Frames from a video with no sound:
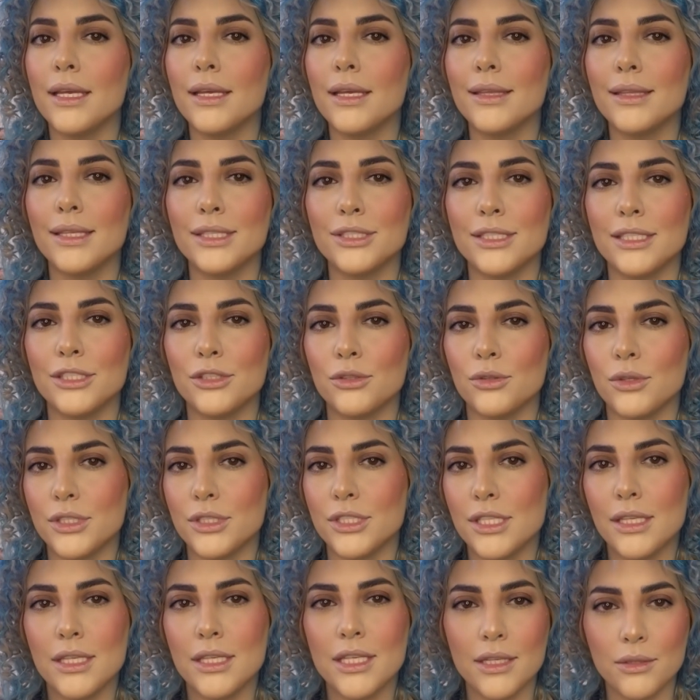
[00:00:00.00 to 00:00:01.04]
This is
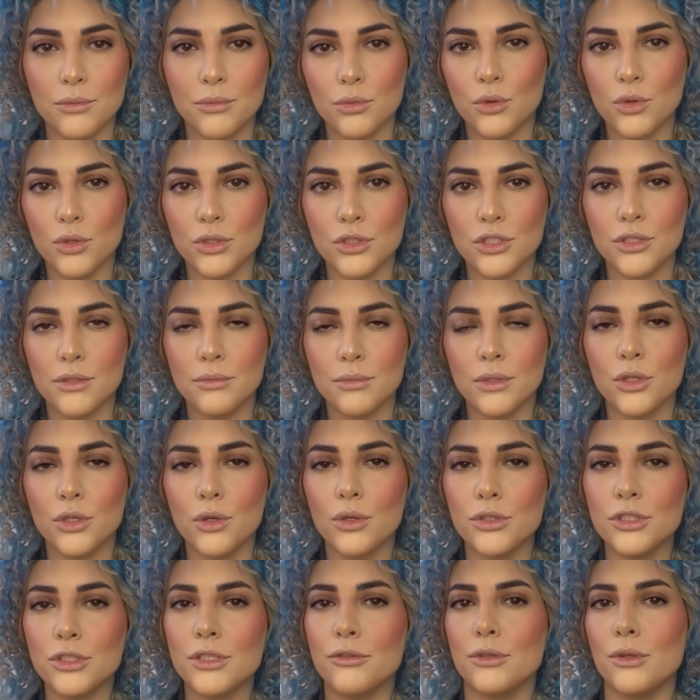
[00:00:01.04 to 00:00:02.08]
critically important
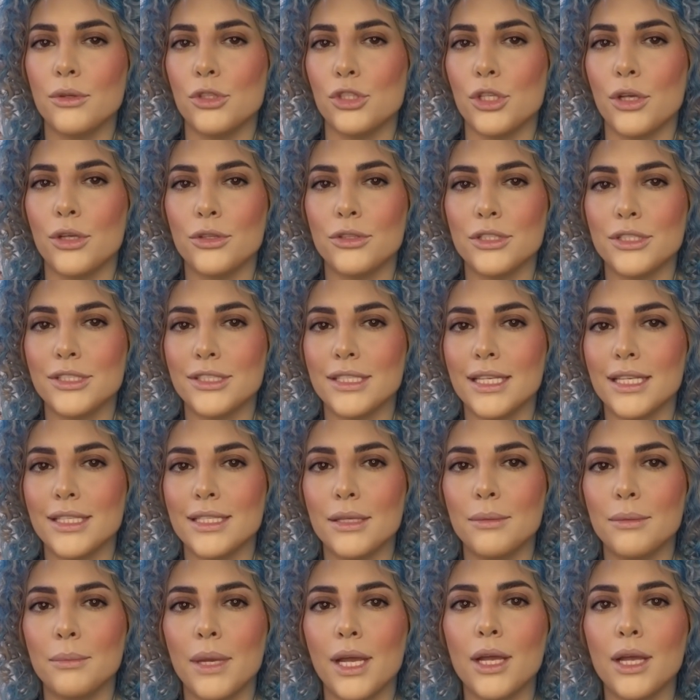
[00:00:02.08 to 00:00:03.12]
because if your chosen
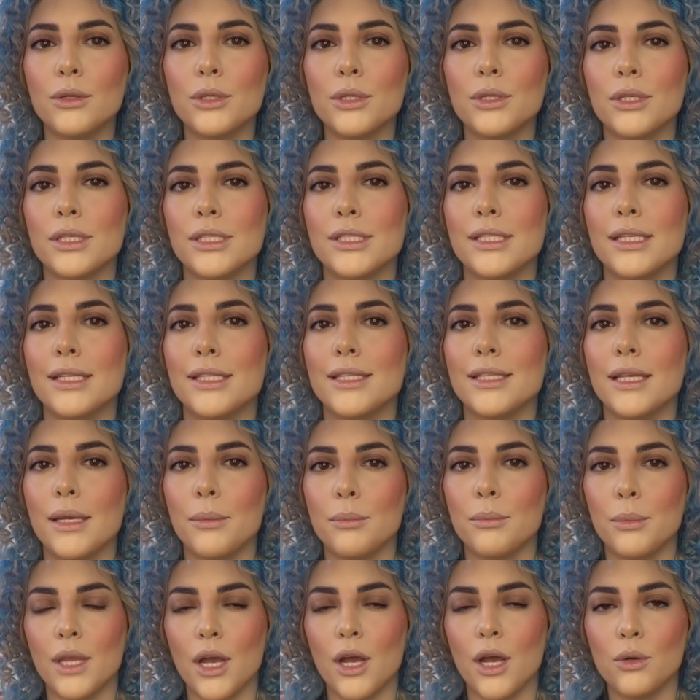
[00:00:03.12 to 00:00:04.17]
setting powder is a
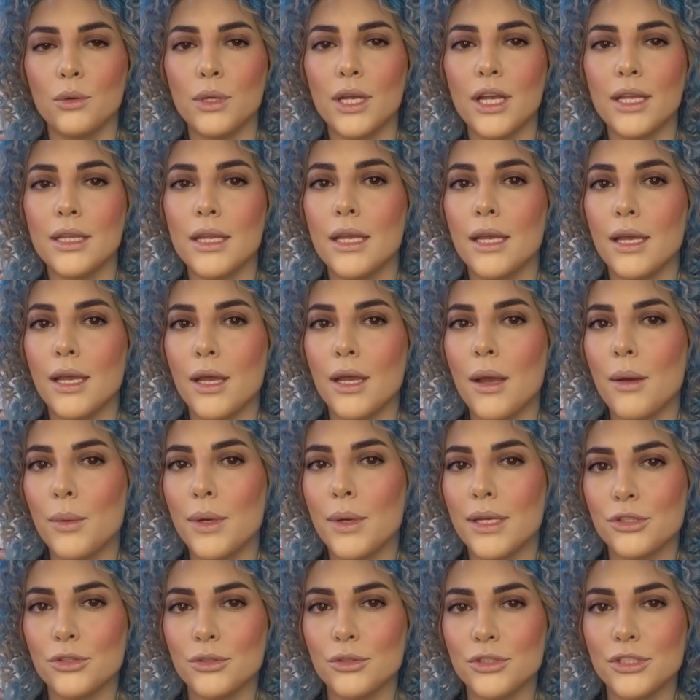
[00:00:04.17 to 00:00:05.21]
subpar one,
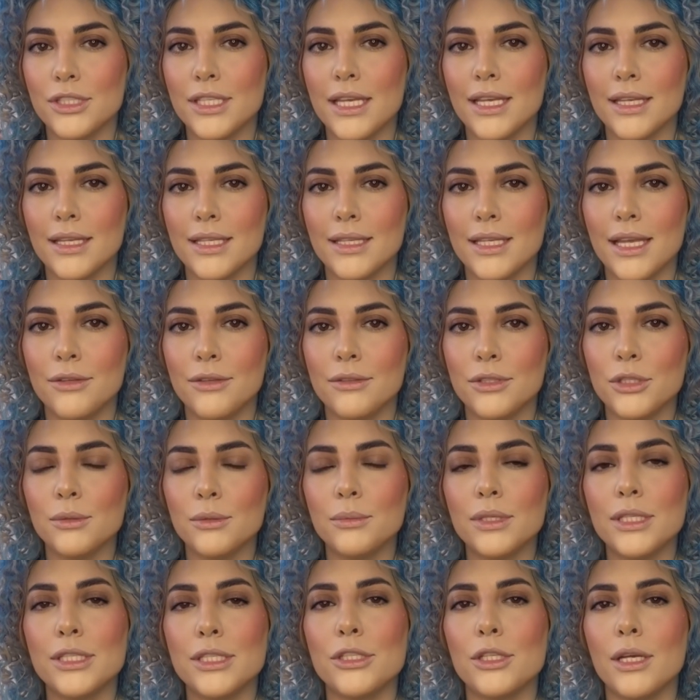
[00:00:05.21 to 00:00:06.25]
once your skin
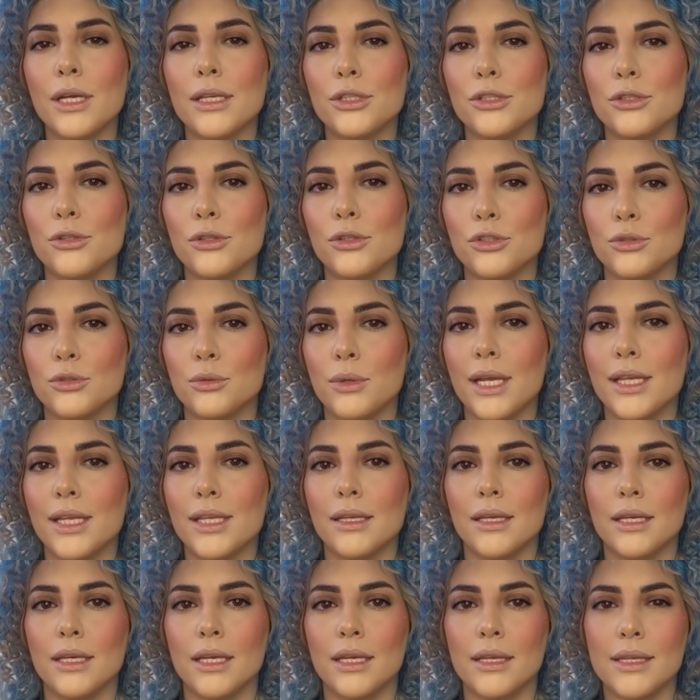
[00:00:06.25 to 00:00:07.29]
inevitably starts to sweat,
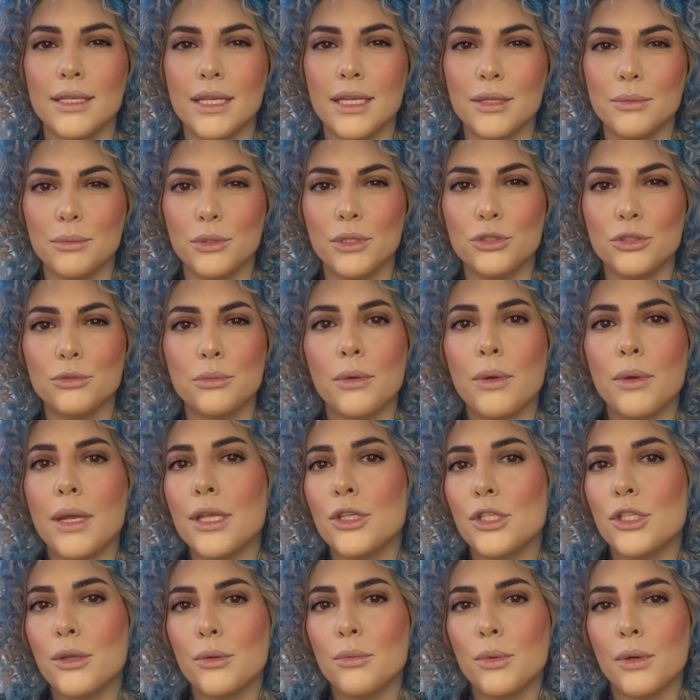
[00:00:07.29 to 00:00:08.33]
that
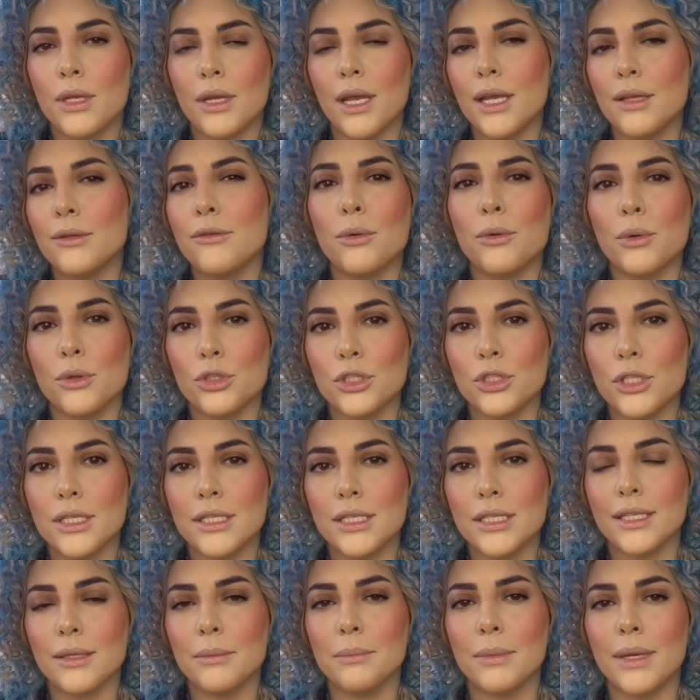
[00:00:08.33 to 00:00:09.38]
perspiration will
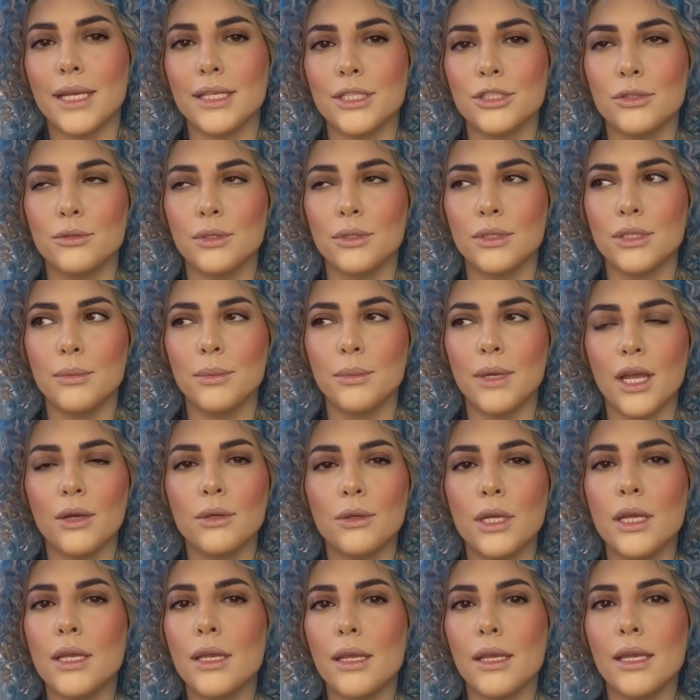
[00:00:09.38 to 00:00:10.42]
unfortunately mix with the
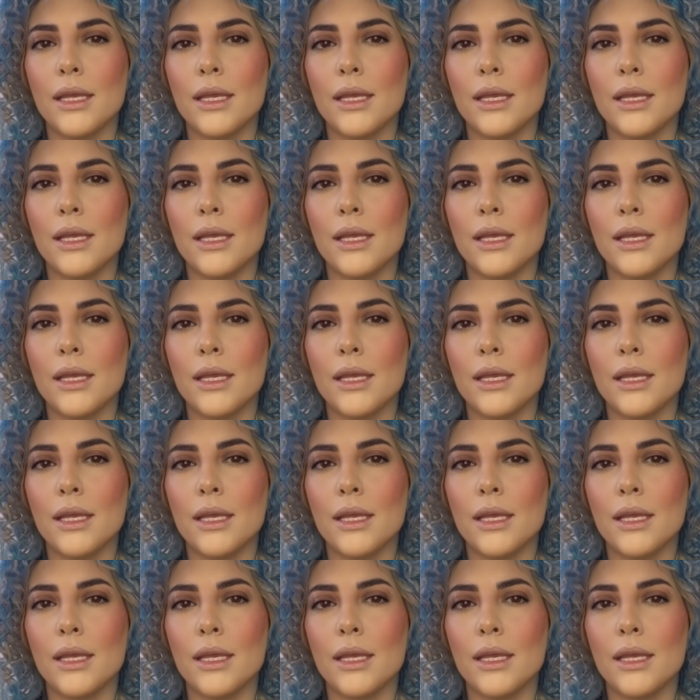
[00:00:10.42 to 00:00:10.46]
powder,